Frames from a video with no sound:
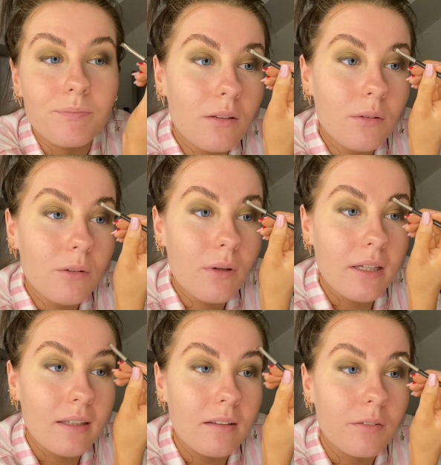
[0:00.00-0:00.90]
That's quite
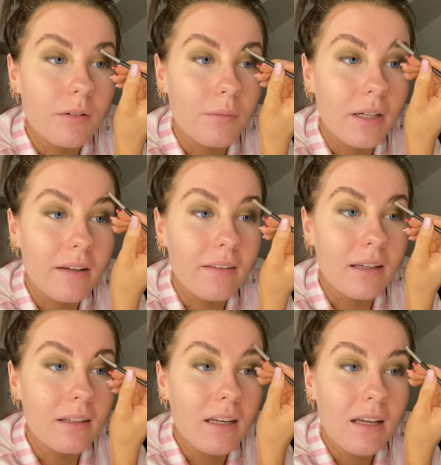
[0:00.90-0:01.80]
easy for me. I
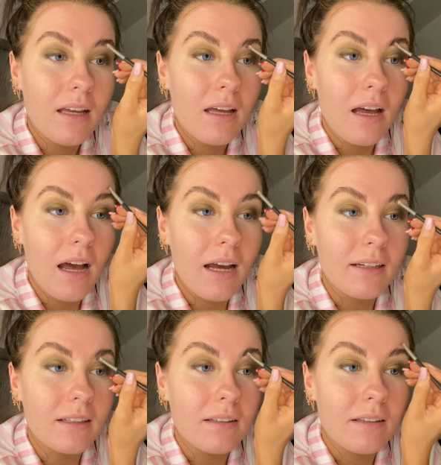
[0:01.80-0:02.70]
think I
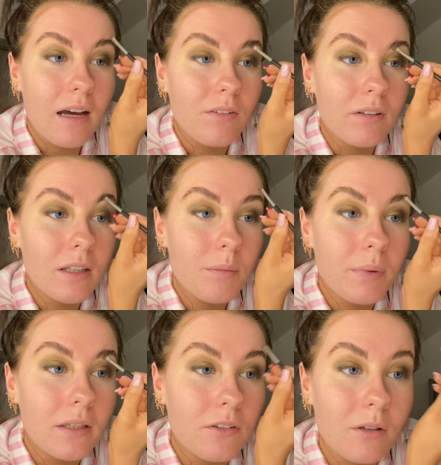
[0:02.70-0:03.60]
can definitely
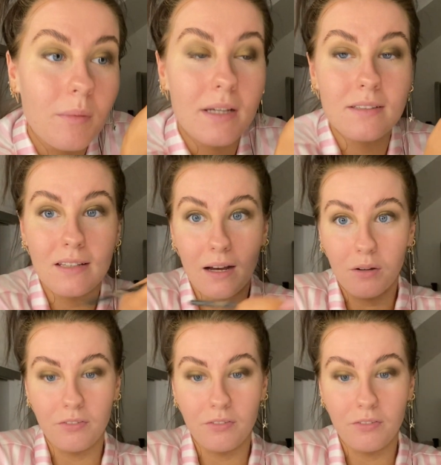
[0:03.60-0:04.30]
picture myself